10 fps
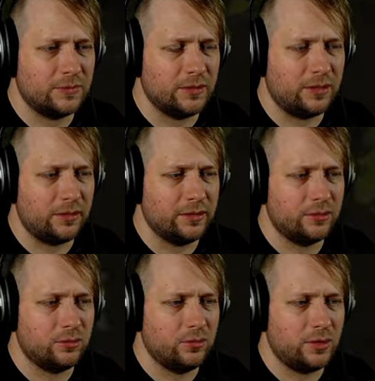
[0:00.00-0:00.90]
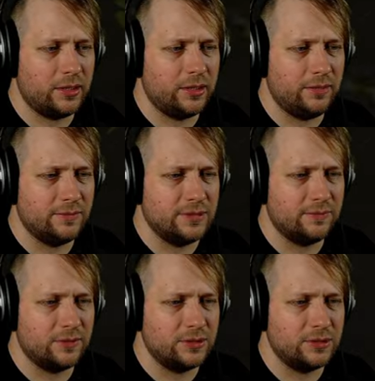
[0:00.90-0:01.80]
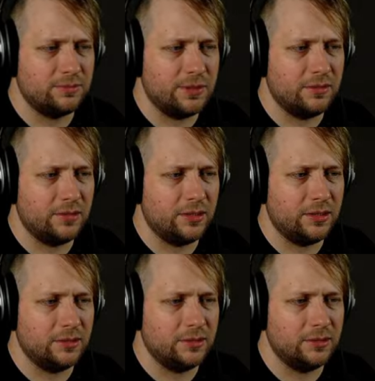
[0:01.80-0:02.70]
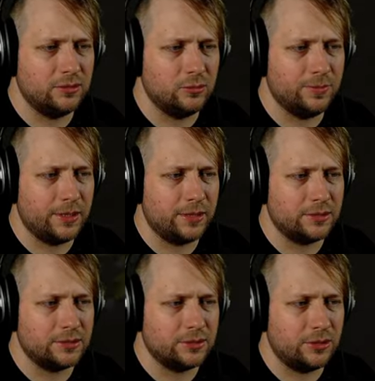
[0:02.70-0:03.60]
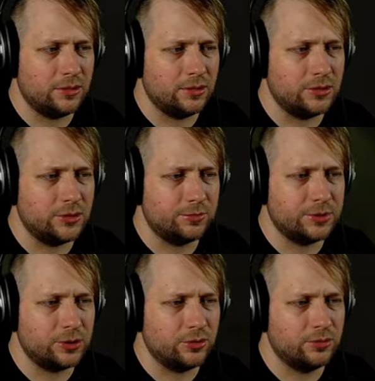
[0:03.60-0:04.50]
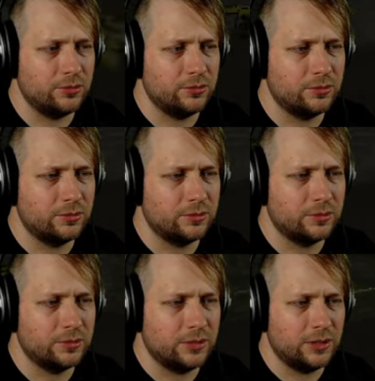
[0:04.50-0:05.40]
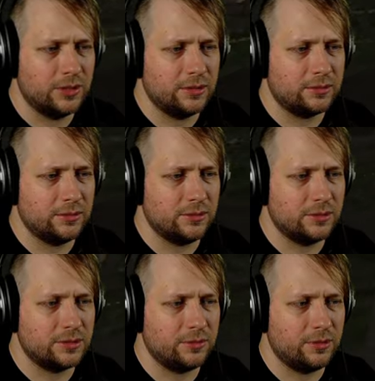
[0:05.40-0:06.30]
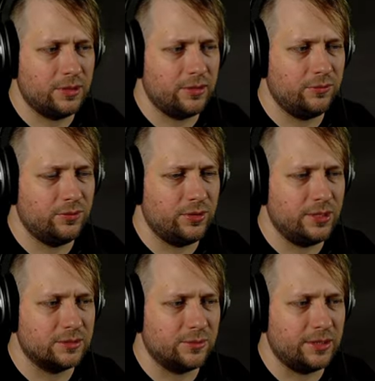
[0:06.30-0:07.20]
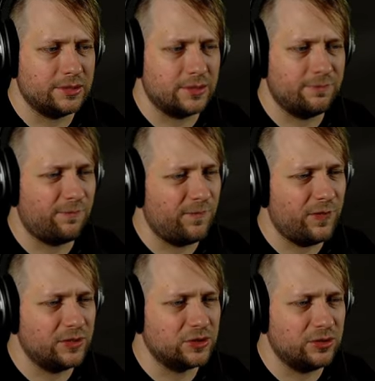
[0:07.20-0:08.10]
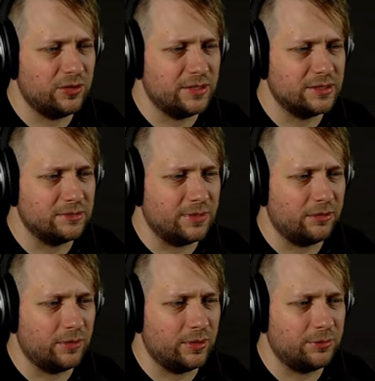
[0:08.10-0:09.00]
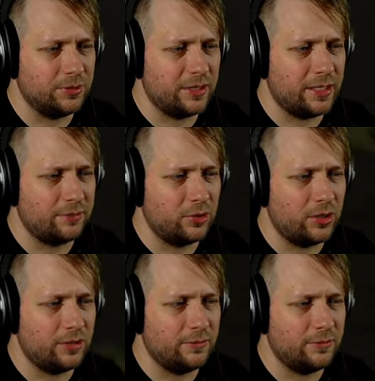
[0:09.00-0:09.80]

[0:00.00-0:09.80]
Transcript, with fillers: All right, cool. I definitely just made a loop and a, a derp turn. So I'm going to head over this way because I'm fairly sure this is about where I put the camera at.